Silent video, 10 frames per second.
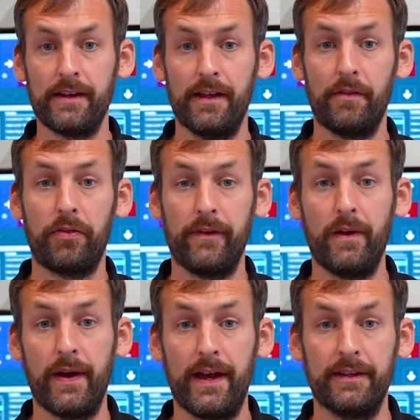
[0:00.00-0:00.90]
in
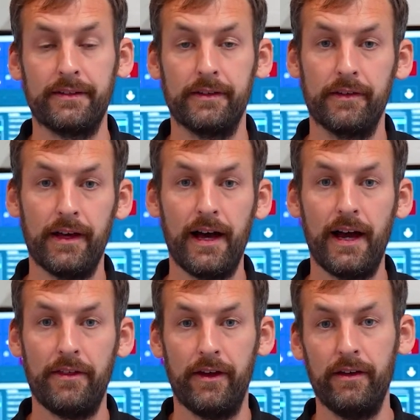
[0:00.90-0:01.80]
three ways,
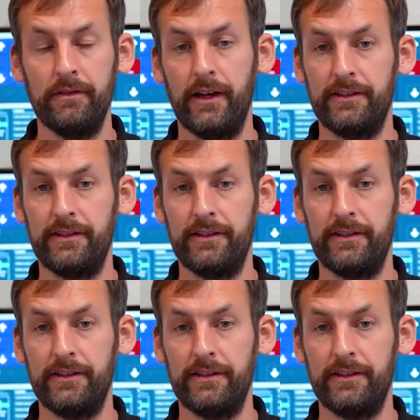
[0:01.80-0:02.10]
either